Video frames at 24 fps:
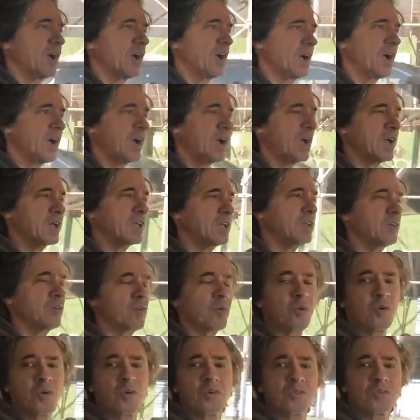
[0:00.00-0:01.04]
I
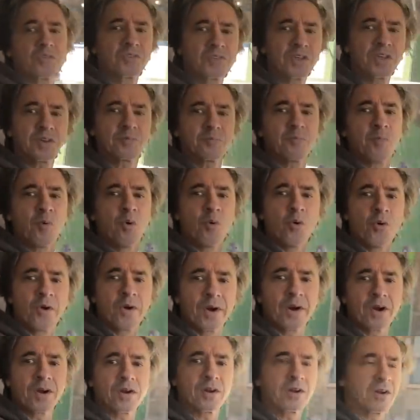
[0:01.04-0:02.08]
did
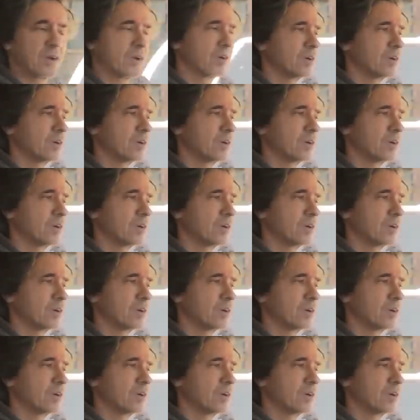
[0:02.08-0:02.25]
more